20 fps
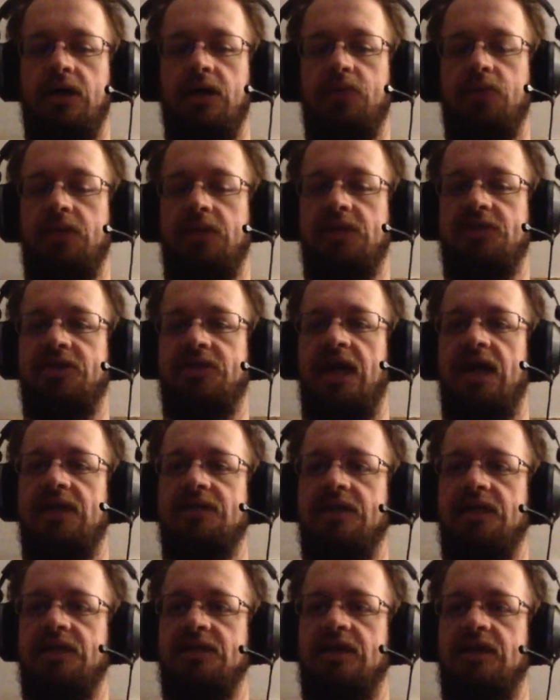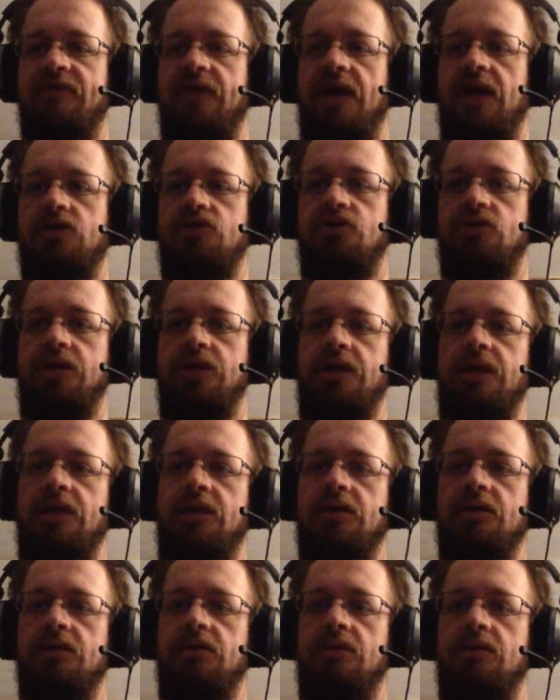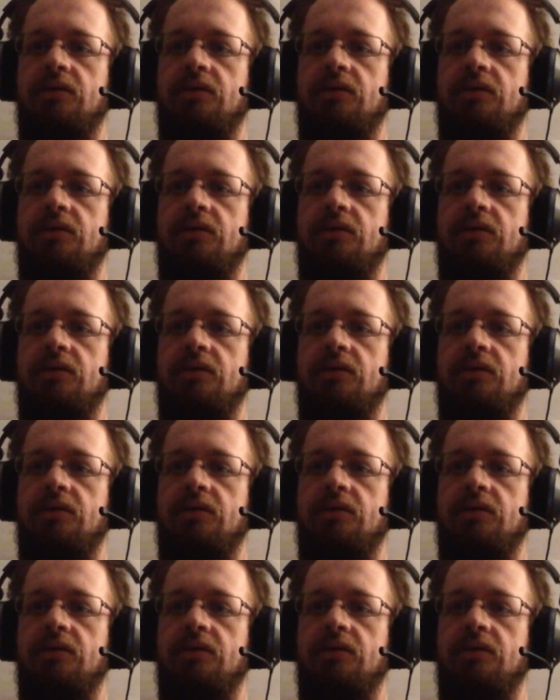but the Skeksis have actually